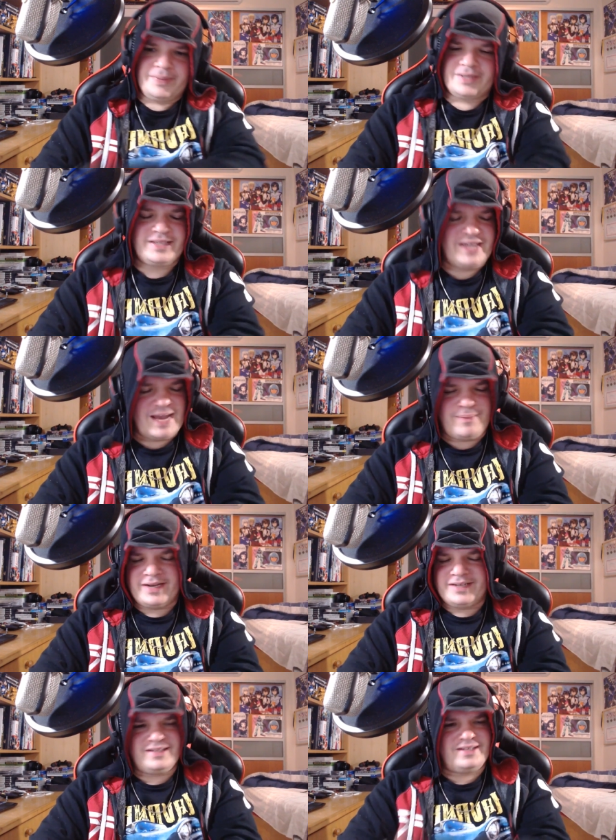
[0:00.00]
yeah,
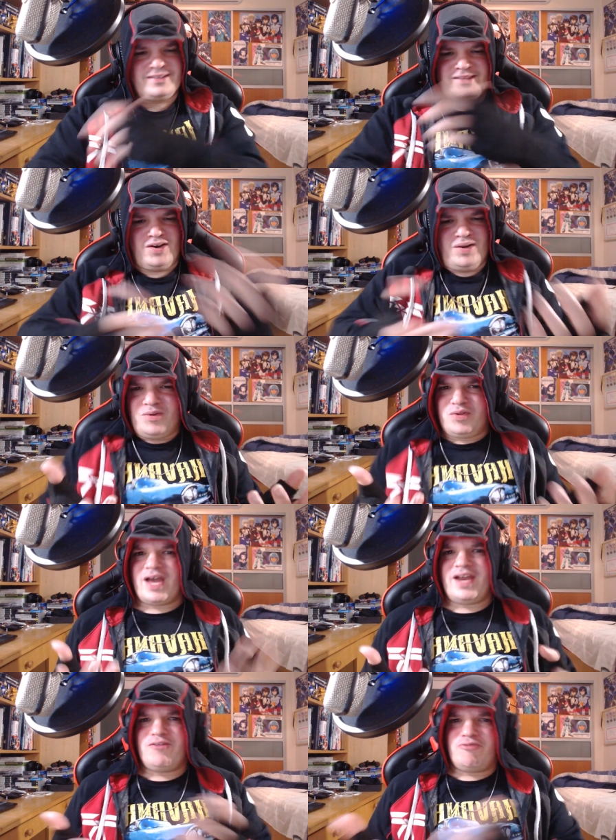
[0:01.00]
but the only ones who
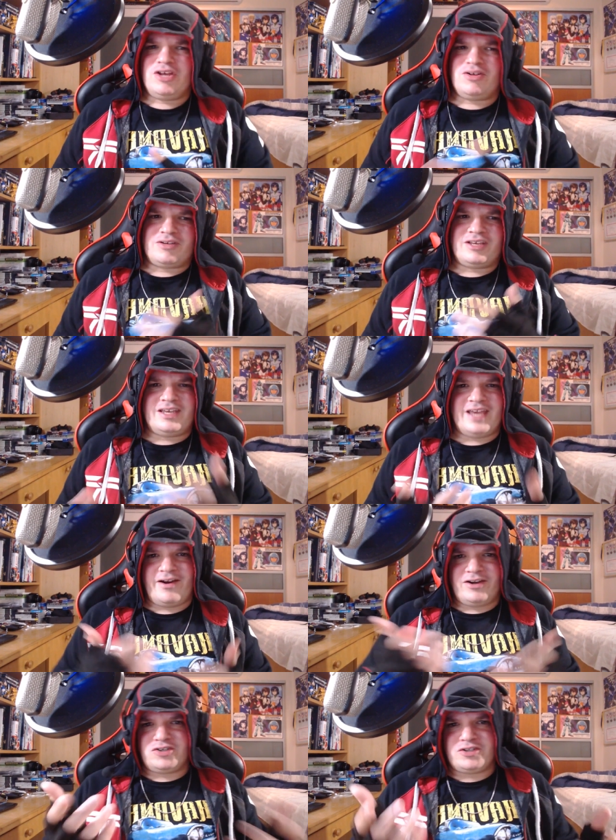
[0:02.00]
got any real
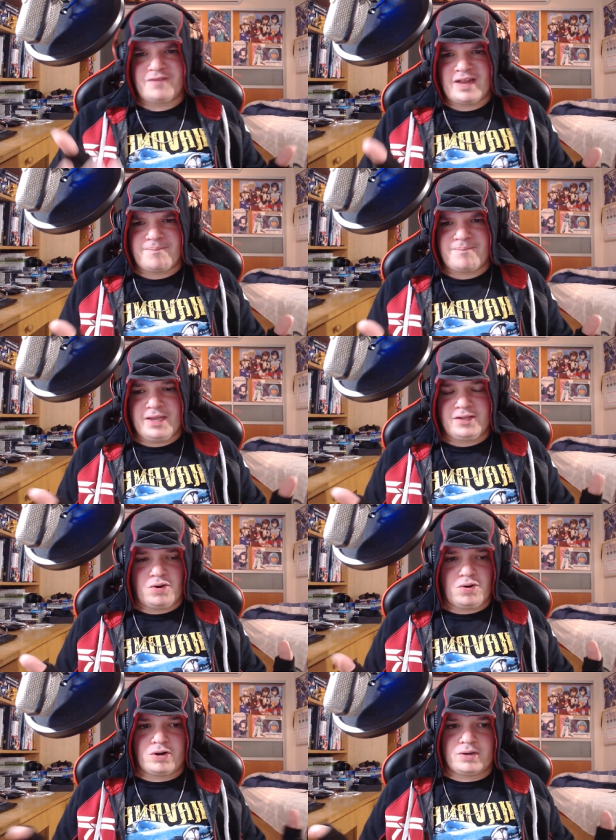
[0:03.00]
character development
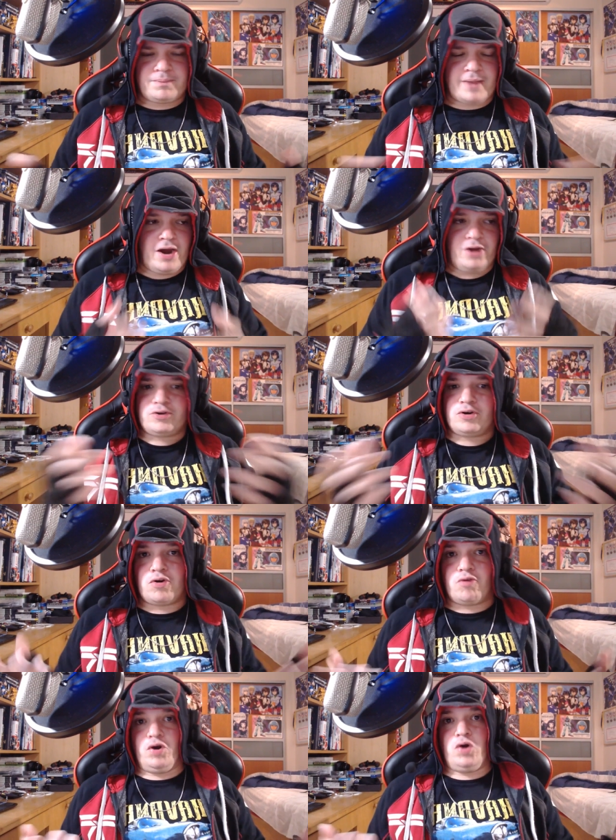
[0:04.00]
or character
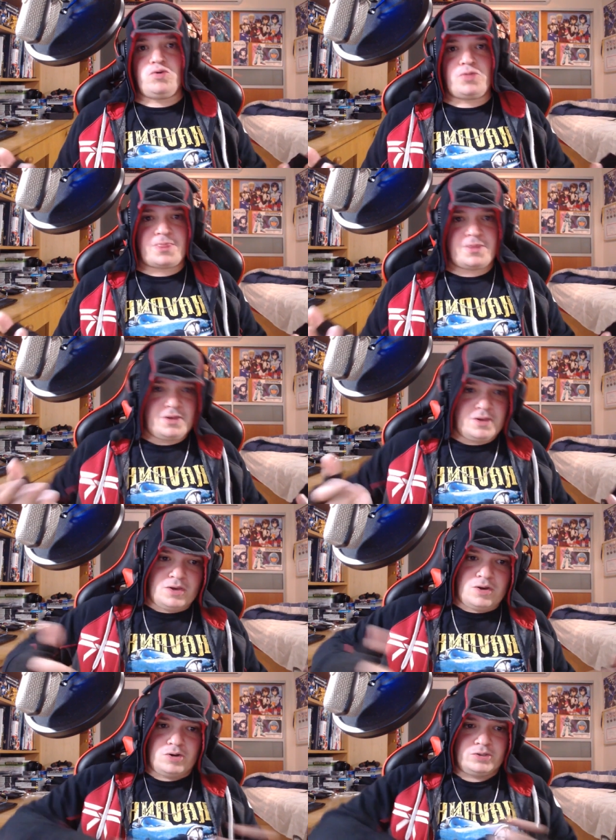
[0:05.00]
growth
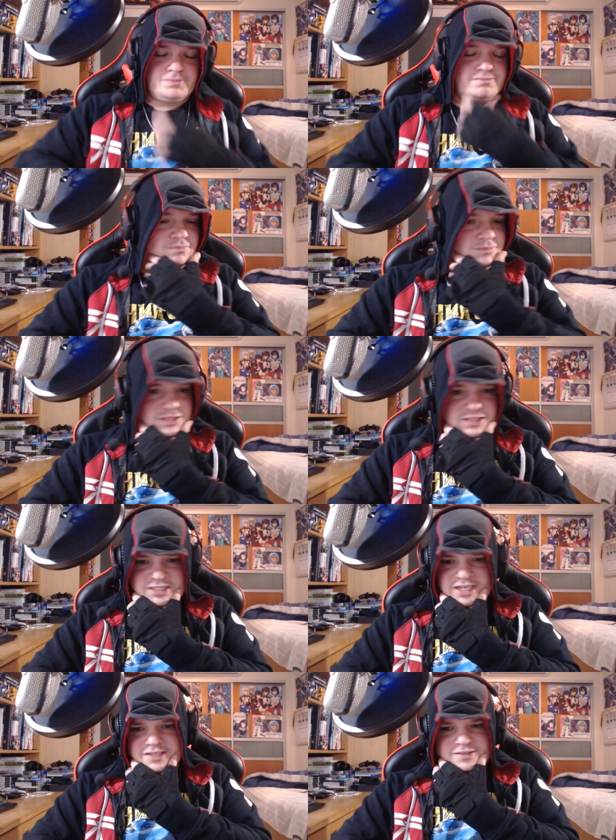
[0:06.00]
or
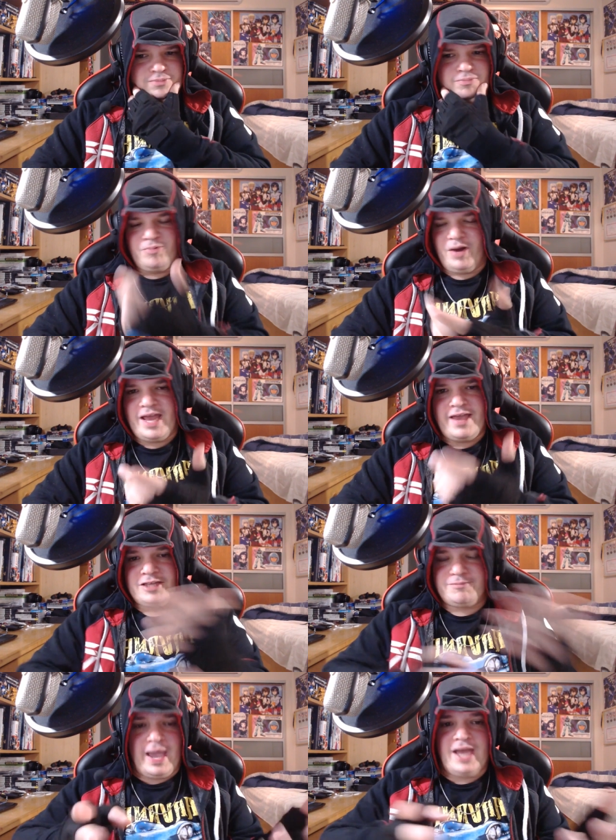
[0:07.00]
just what
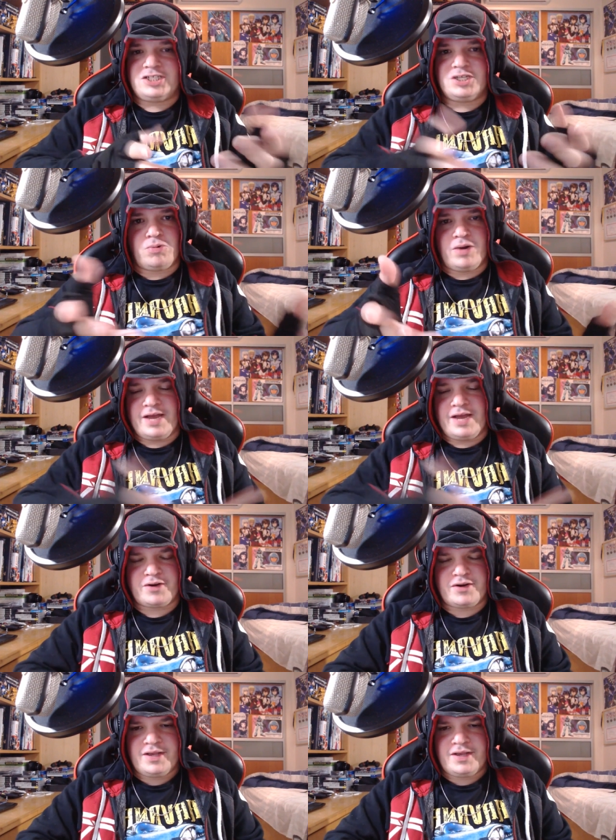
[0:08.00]
expansion or
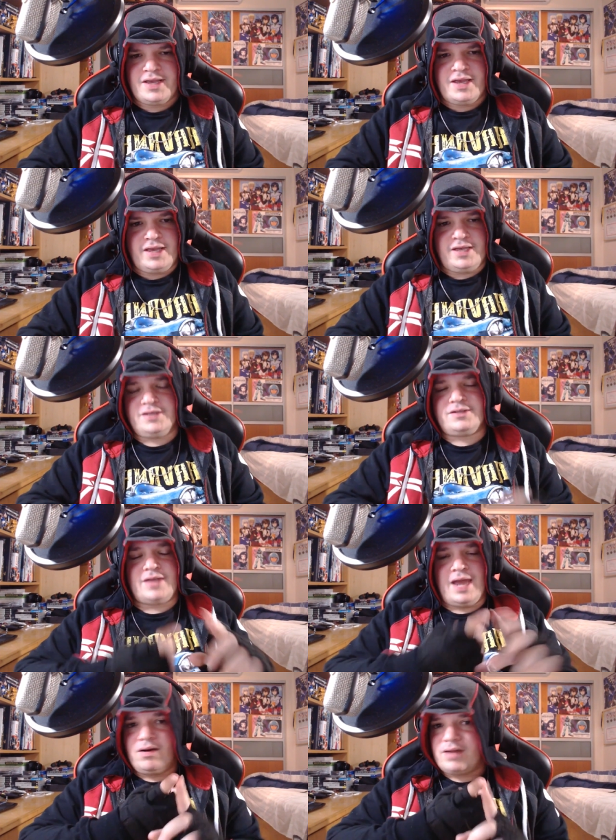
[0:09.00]
whatever is
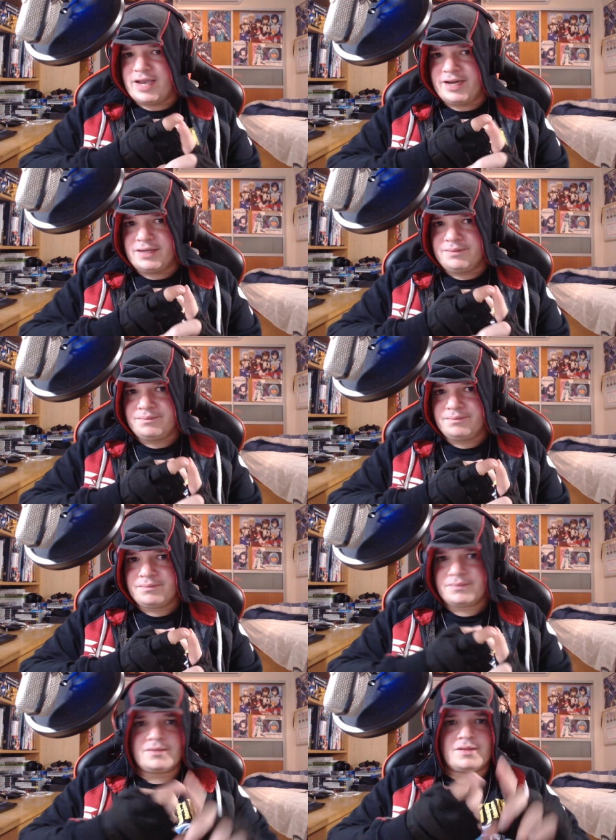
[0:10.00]
Carolina,
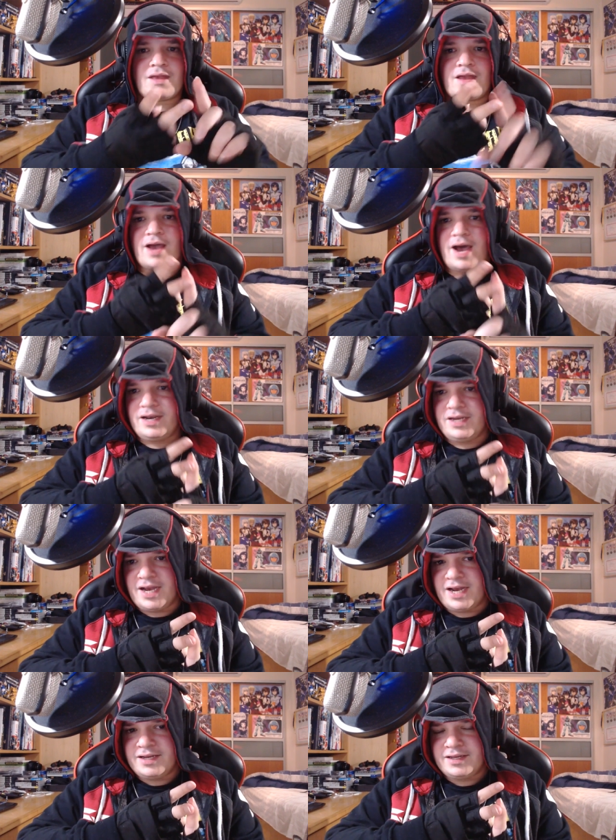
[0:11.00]
Kaikaina,